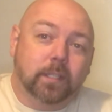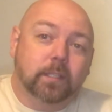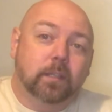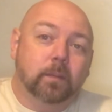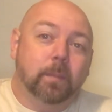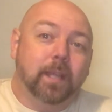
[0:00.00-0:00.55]
It's
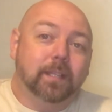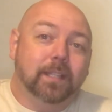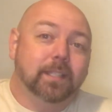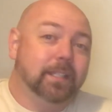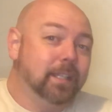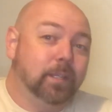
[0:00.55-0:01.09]
going to make
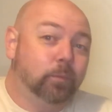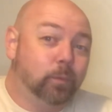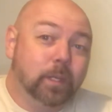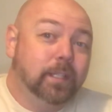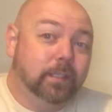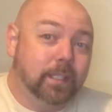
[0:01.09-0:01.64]
this thing
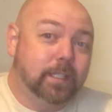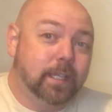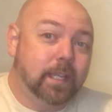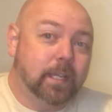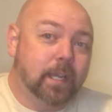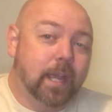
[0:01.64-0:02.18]
really
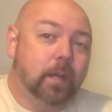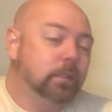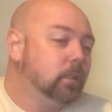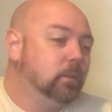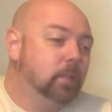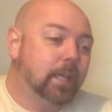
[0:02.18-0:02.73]
stand out
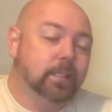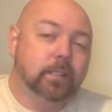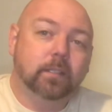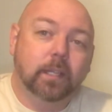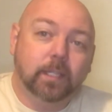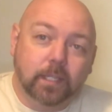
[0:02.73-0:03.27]
as
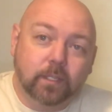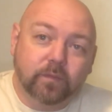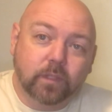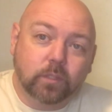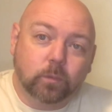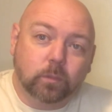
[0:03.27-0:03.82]
an
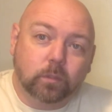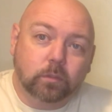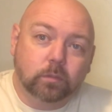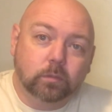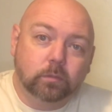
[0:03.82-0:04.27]
individual